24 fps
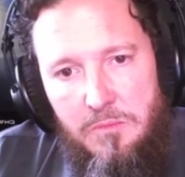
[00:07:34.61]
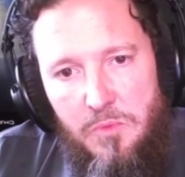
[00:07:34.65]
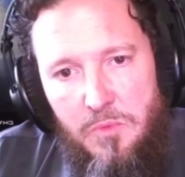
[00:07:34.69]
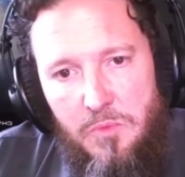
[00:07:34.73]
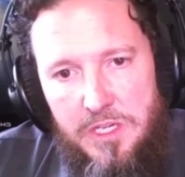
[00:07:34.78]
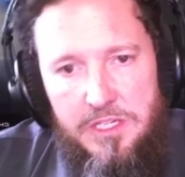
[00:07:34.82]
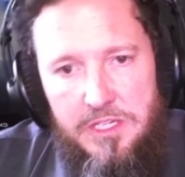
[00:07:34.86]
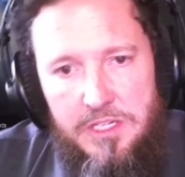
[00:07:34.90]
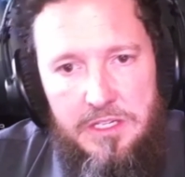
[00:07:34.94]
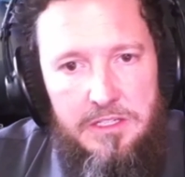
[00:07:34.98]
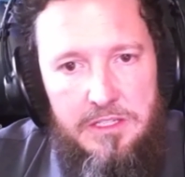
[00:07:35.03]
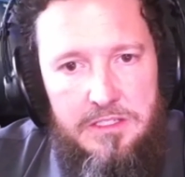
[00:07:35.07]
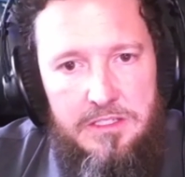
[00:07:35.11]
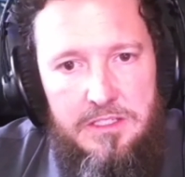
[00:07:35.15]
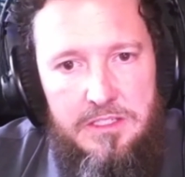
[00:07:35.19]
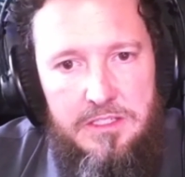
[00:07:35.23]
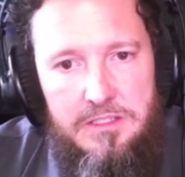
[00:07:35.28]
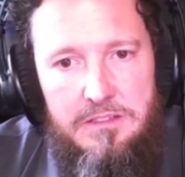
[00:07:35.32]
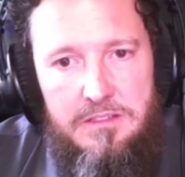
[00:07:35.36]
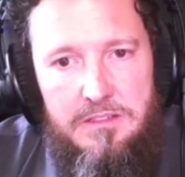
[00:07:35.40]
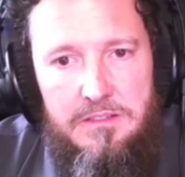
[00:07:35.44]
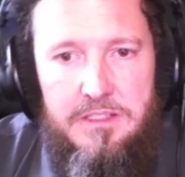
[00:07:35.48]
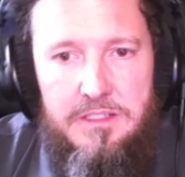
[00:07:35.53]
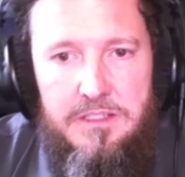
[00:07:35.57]
which
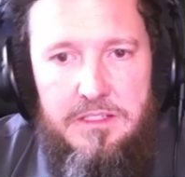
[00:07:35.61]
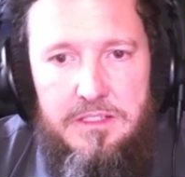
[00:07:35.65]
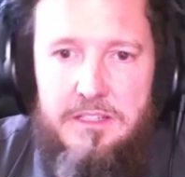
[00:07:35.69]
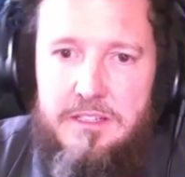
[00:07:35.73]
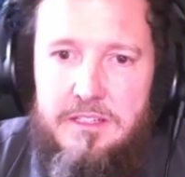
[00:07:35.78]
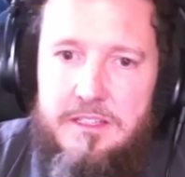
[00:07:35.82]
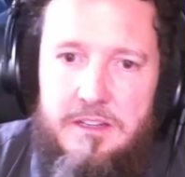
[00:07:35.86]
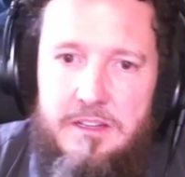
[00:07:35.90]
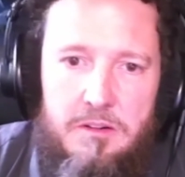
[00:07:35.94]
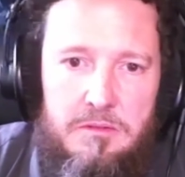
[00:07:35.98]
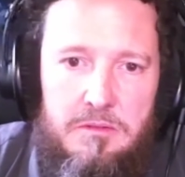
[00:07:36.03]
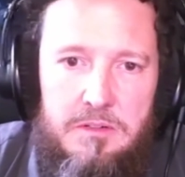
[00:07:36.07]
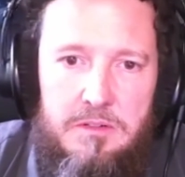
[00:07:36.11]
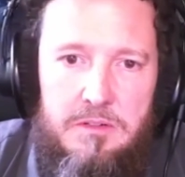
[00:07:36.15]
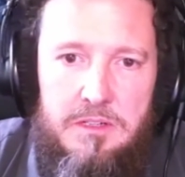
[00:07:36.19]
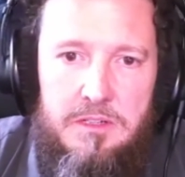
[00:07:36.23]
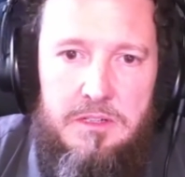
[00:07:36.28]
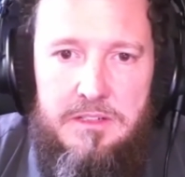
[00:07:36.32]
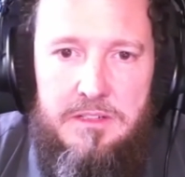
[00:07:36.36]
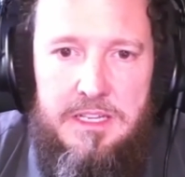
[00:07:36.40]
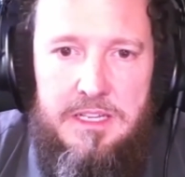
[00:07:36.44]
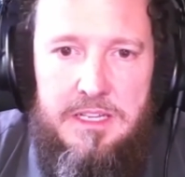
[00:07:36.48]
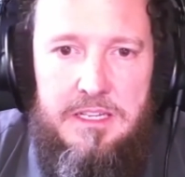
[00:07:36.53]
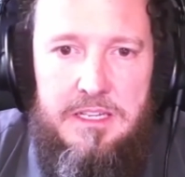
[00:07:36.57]
is
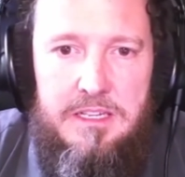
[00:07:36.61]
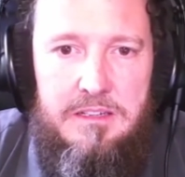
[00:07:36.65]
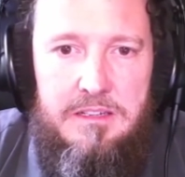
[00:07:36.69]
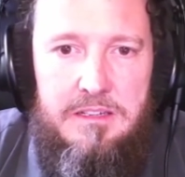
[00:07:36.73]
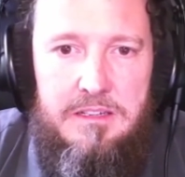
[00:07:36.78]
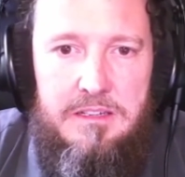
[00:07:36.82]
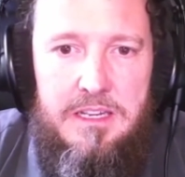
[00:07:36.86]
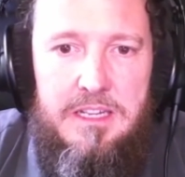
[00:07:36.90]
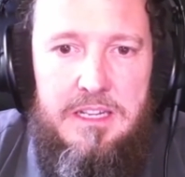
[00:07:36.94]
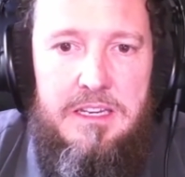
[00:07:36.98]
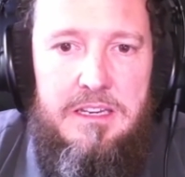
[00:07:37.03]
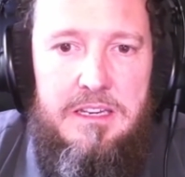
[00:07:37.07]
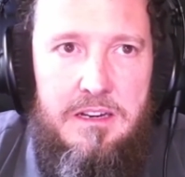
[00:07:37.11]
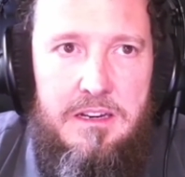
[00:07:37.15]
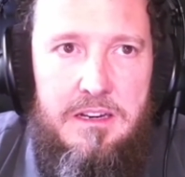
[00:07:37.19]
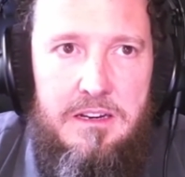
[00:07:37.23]
any